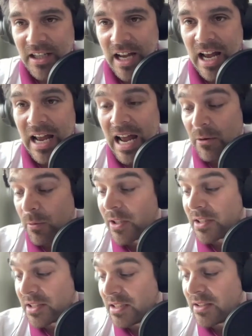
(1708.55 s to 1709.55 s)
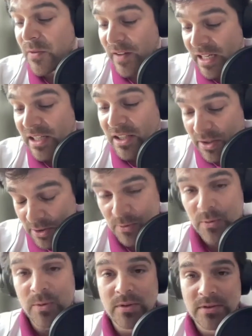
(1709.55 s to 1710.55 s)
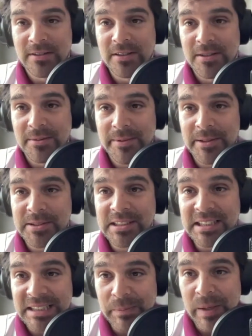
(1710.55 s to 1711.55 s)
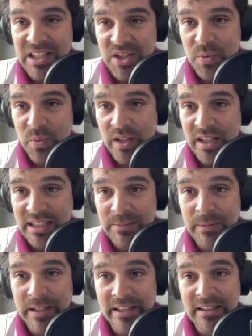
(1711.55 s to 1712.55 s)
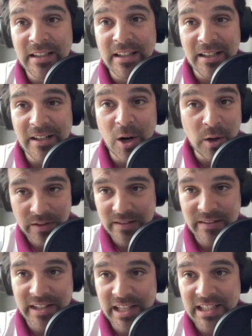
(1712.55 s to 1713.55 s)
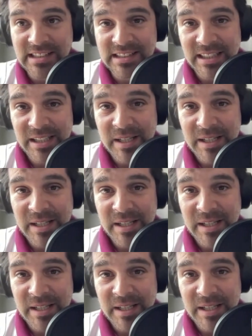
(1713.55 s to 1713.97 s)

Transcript: I want to tell you thank you, because in Spanish we explain other things.